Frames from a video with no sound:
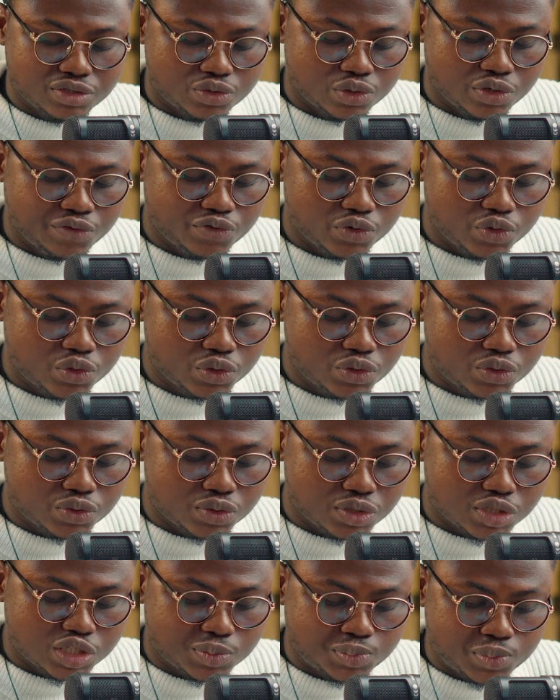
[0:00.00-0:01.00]
So if you go
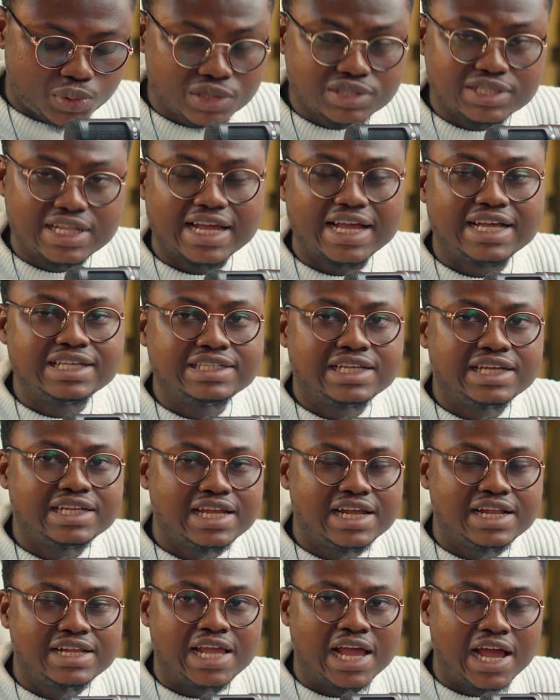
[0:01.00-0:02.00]
to the sport, like I
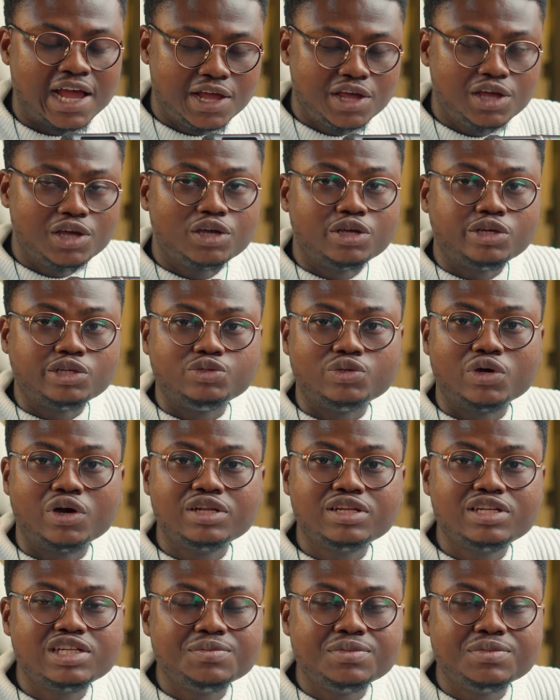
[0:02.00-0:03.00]
said earlier, you're only